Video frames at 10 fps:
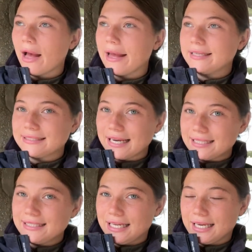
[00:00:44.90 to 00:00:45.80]
a day
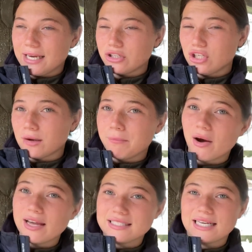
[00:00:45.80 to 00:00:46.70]
ticket because you can
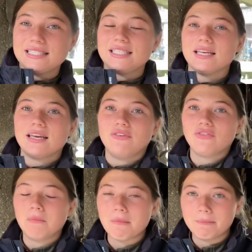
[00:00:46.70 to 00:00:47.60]
buy a day ticket
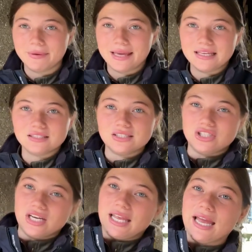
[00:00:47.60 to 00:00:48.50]
from
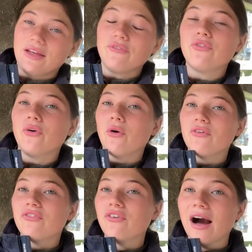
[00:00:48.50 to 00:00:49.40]
BSJA for
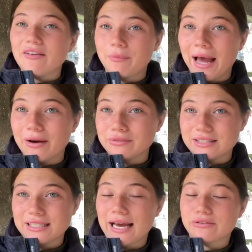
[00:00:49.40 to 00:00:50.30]

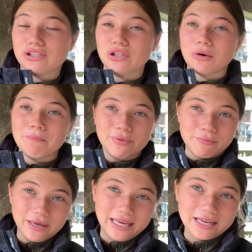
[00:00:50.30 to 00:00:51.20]
£5 now. So you can
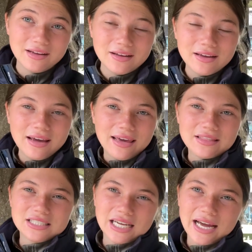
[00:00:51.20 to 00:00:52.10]
compete in
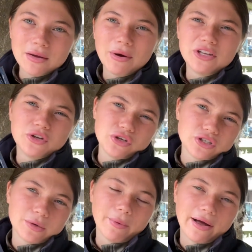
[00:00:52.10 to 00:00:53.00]
the day where you
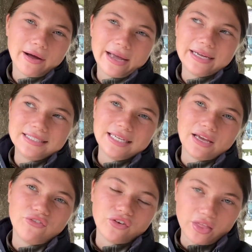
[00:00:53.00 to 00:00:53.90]
used to buy a
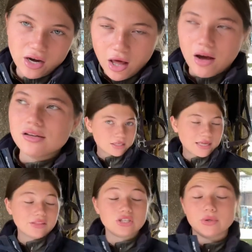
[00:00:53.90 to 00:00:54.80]
ticket for the class and
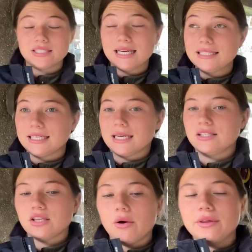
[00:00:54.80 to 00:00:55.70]
now they're doing day
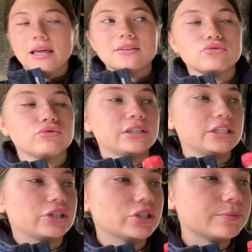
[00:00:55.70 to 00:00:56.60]
tickets. So that's really
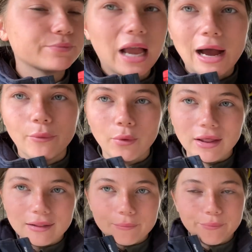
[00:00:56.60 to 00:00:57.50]
good. I
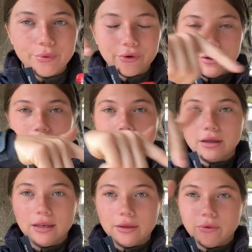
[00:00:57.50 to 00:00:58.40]
will put
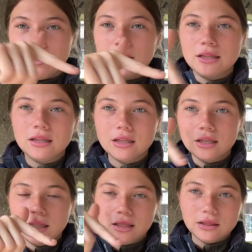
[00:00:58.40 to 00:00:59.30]
the little
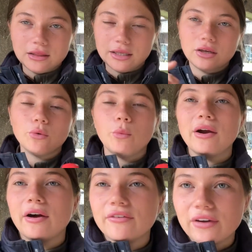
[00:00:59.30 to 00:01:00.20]
link
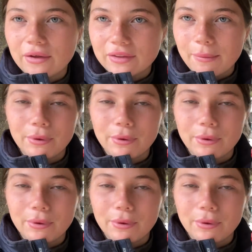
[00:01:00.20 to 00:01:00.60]
where I found that